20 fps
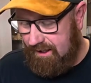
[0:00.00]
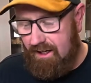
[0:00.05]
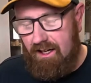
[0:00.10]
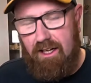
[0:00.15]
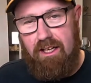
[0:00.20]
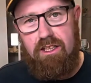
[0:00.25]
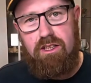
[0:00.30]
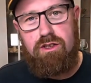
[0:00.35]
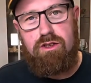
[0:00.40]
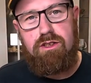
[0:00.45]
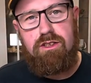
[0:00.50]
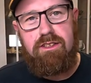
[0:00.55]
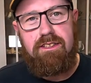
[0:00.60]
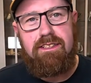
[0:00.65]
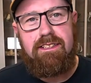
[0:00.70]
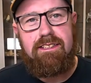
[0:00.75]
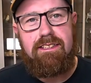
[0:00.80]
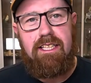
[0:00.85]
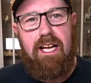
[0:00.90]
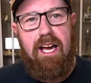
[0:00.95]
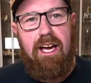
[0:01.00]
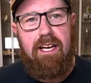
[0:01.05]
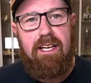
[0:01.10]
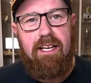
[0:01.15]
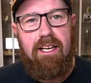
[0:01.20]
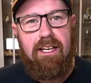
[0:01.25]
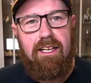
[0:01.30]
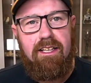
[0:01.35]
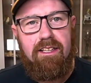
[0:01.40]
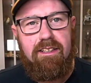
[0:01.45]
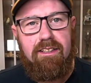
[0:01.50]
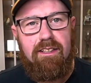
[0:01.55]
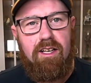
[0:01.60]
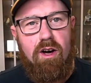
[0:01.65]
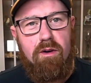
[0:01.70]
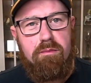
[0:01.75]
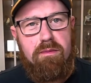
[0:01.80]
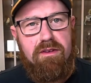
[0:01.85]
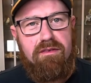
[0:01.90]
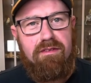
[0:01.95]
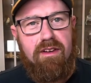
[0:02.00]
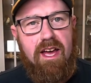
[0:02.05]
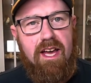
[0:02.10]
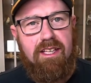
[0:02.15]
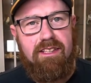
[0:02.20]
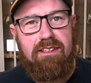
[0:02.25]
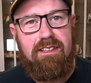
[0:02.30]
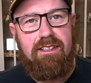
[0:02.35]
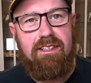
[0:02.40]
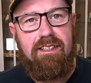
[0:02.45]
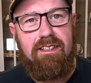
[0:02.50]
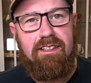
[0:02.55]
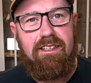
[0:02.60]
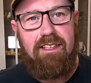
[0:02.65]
it doesn't snag on my vest,